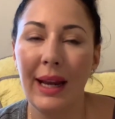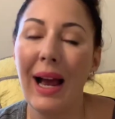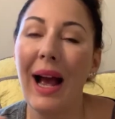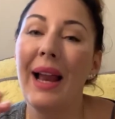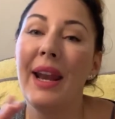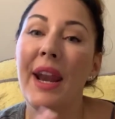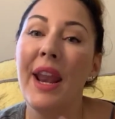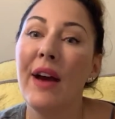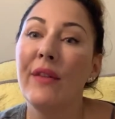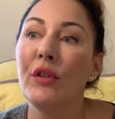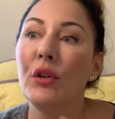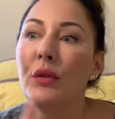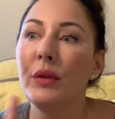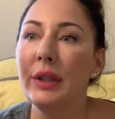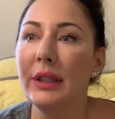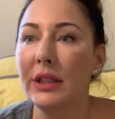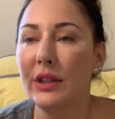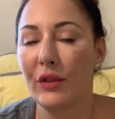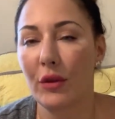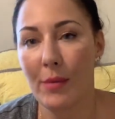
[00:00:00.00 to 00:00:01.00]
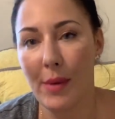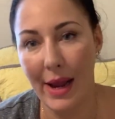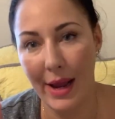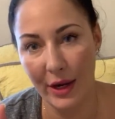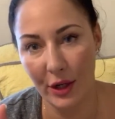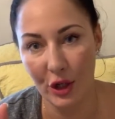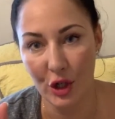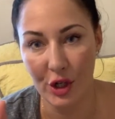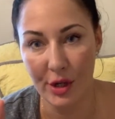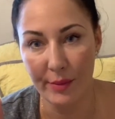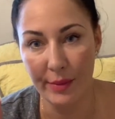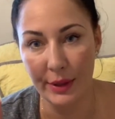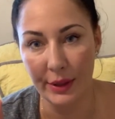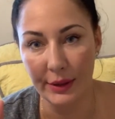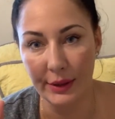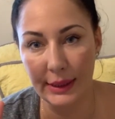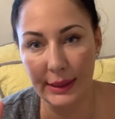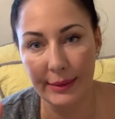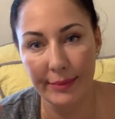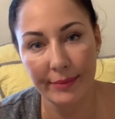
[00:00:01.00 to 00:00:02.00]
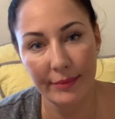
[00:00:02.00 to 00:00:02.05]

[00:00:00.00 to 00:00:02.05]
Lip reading: I never reached for my energy pills,